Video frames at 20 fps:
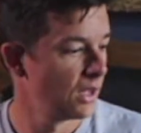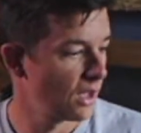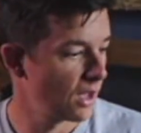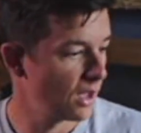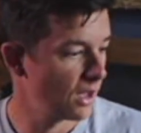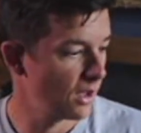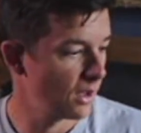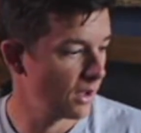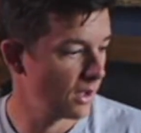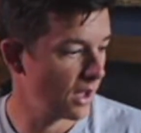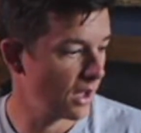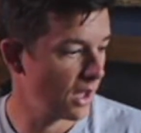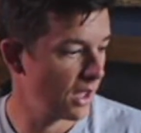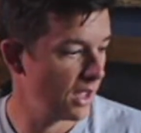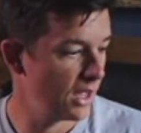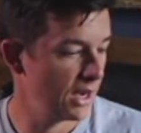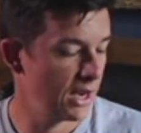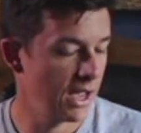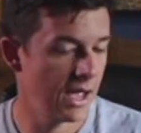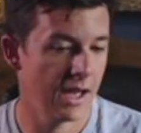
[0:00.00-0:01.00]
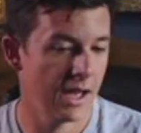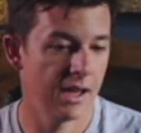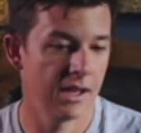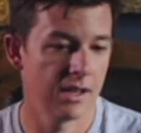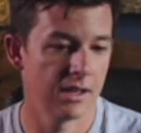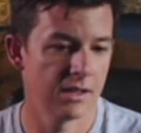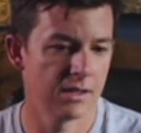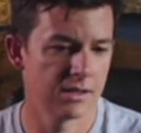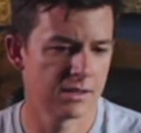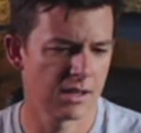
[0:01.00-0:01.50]
it
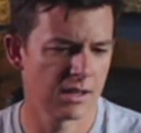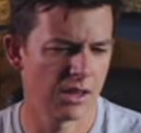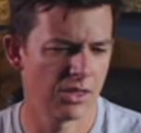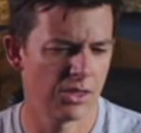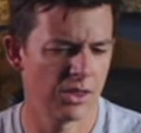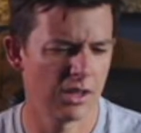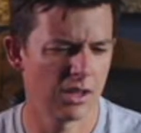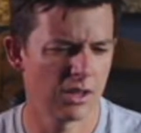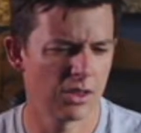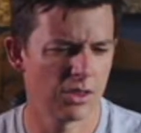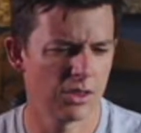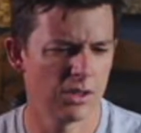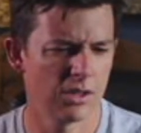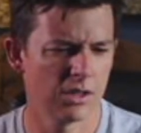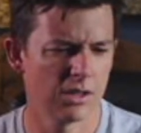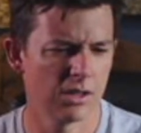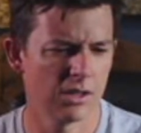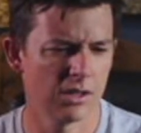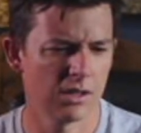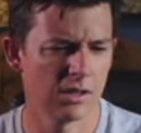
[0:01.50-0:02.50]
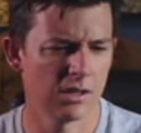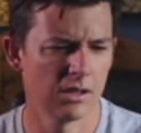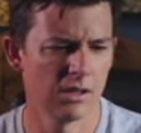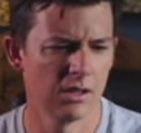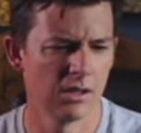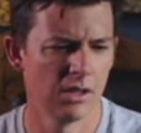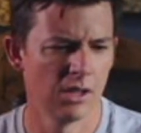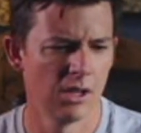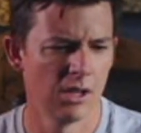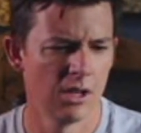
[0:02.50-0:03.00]
has, I think the
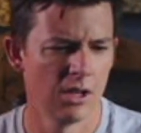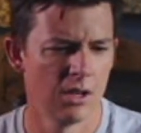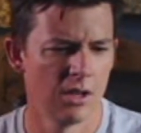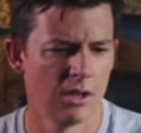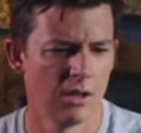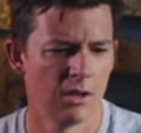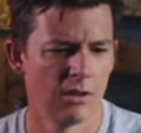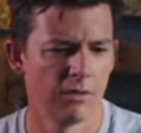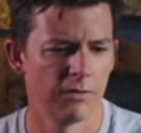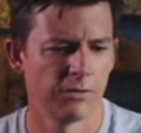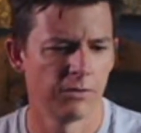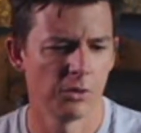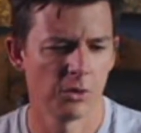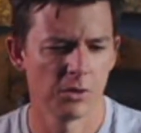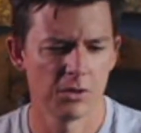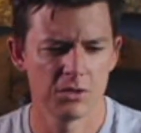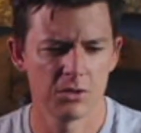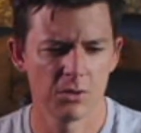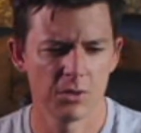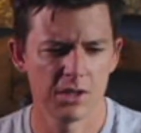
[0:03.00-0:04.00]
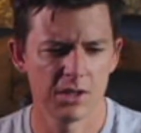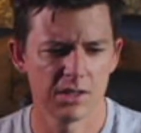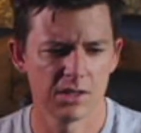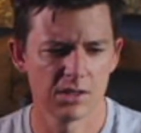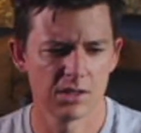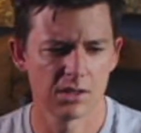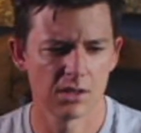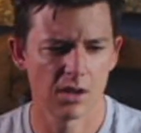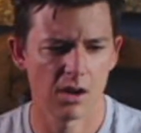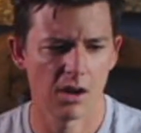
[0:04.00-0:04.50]
floor
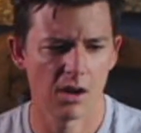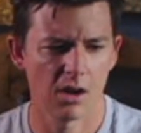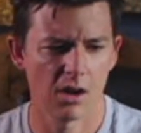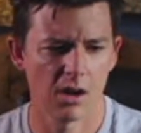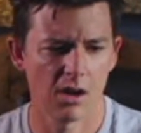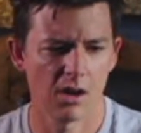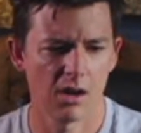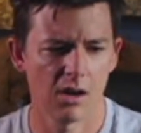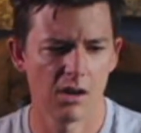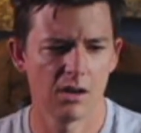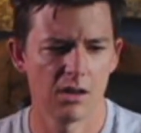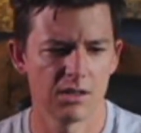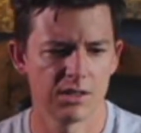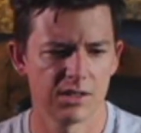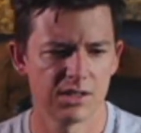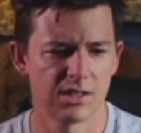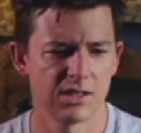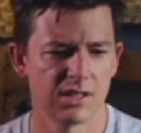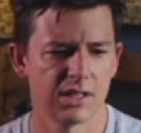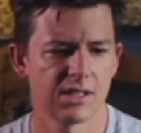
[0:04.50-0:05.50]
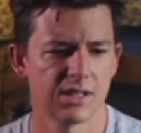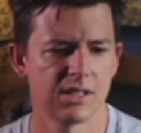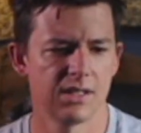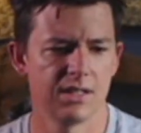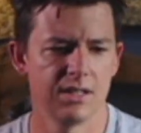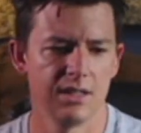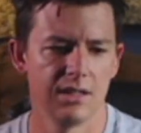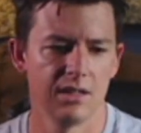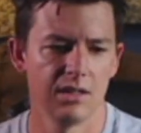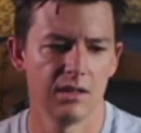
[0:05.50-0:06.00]
joists are
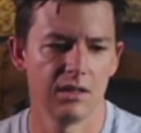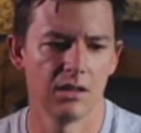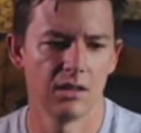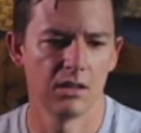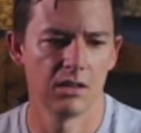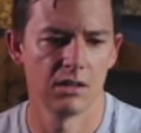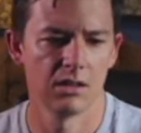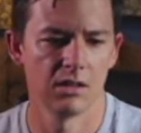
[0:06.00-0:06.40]
16-inch